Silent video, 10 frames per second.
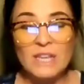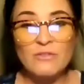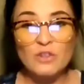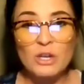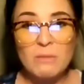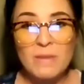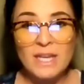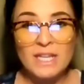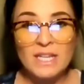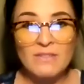if you're going to
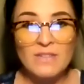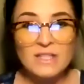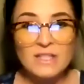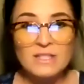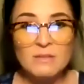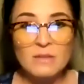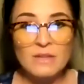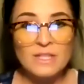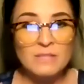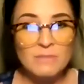make it in
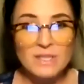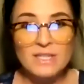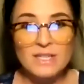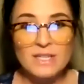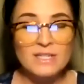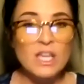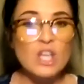this business.